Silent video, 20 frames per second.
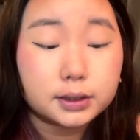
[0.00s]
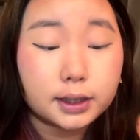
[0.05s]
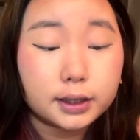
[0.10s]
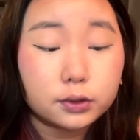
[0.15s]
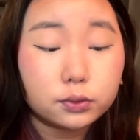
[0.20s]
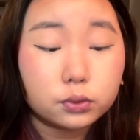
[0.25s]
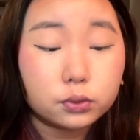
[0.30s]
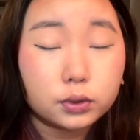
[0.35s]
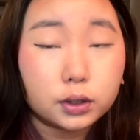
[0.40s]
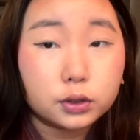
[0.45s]
I
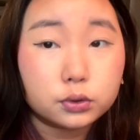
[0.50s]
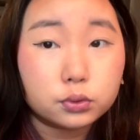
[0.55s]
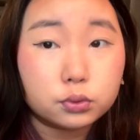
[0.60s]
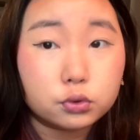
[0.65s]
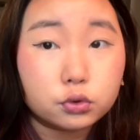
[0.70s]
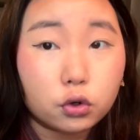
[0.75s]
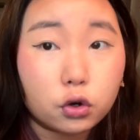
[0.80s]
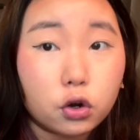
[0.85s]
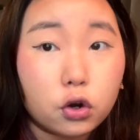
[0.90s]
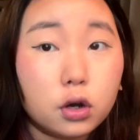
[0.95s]
don't know how to
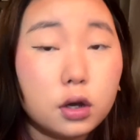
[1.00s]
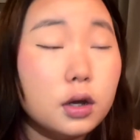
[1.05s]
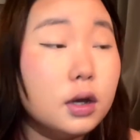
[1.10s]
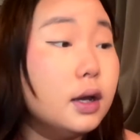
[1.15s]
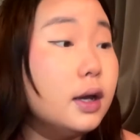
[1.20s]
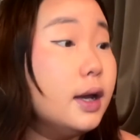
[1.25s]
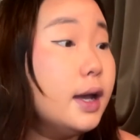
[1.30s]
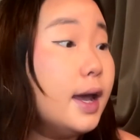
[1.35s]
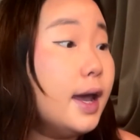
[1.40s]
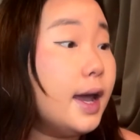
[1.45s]
draw
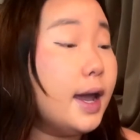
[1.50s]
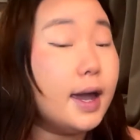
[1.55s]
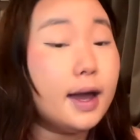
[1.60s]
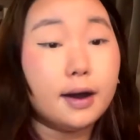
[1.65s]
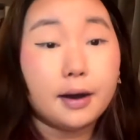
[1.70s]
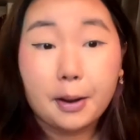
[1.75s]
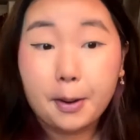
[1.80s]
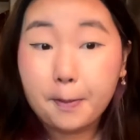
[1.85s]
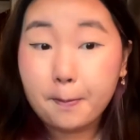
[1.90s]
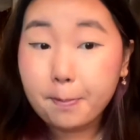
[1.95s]

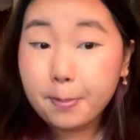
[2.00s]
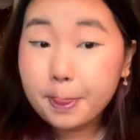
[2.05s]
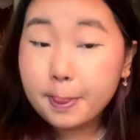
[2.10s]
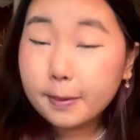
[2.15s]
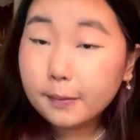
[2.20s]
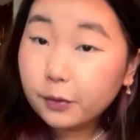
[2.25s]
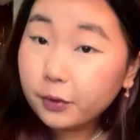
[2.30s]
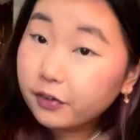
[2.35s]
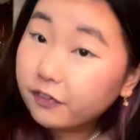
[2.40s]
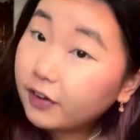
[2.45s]

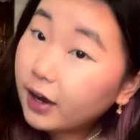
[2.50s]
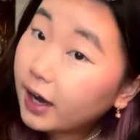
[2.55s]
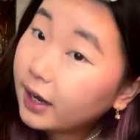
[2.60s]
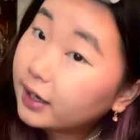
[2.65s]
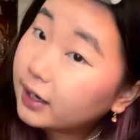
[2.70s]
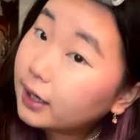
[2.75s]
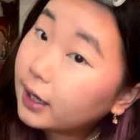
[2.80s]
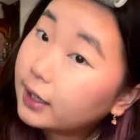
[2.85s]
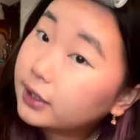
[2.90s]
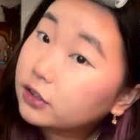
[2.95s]
with
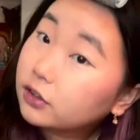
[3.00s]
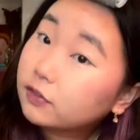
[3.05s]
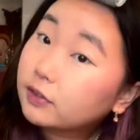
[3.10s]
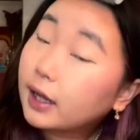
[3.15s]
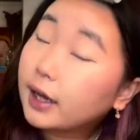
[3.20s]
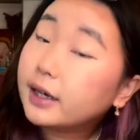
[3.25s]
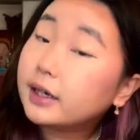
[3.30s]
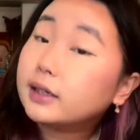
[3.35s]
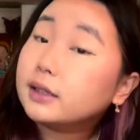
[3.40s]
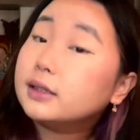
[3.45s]
other kinds of
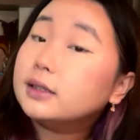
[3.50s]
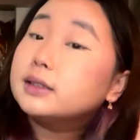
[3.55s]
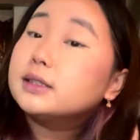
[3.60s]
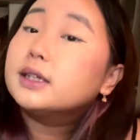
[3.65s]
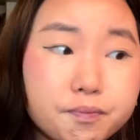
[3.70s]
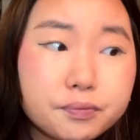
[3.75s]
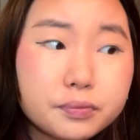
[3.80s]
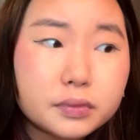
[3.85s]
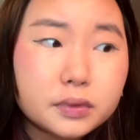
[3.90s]
liners.